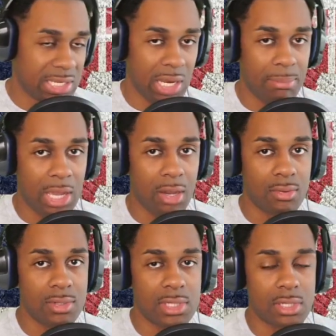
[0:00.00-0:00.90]
10
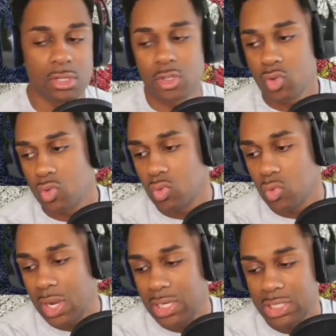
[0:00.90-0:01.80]
pounds,
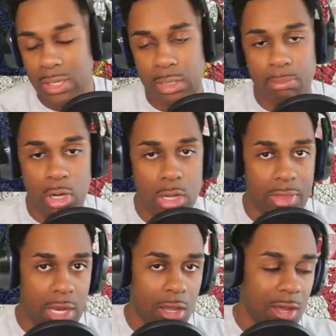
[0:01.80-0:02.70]
so I need to burn all
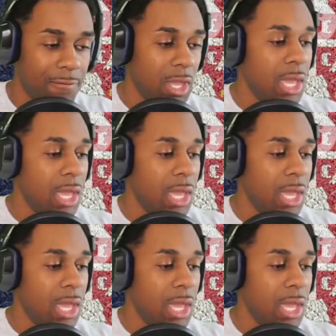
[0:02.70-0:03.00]
that off.